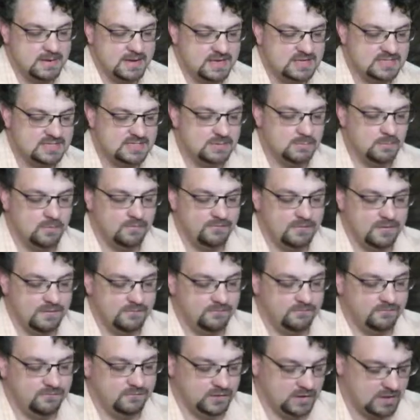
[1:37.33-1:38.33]
magazine will
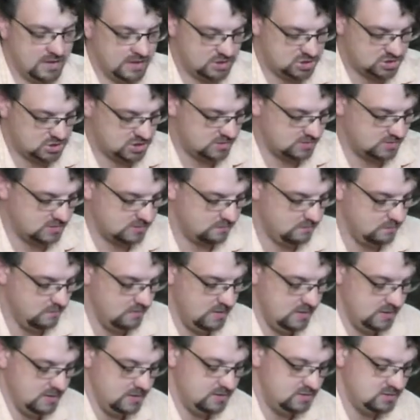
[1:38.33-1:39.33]
fit flush
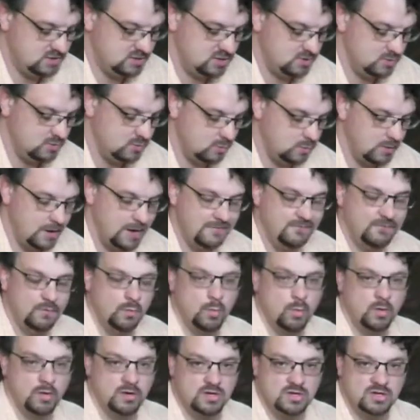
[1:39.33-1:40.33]
into the
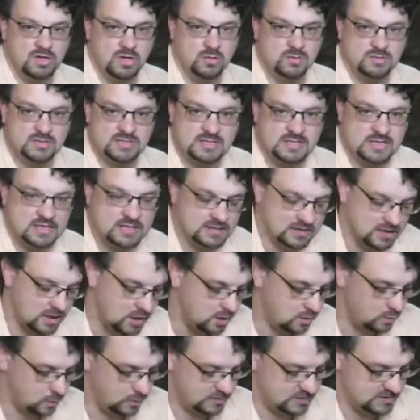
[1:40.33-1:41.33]
rifle where you don't see it at
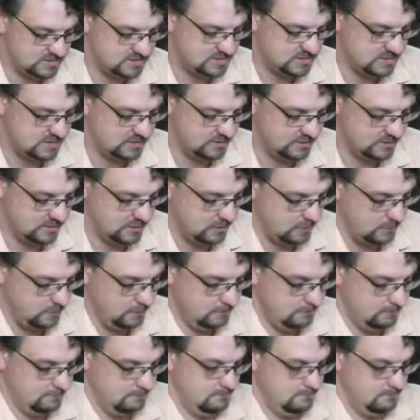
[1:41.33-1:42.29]
all when it's in there.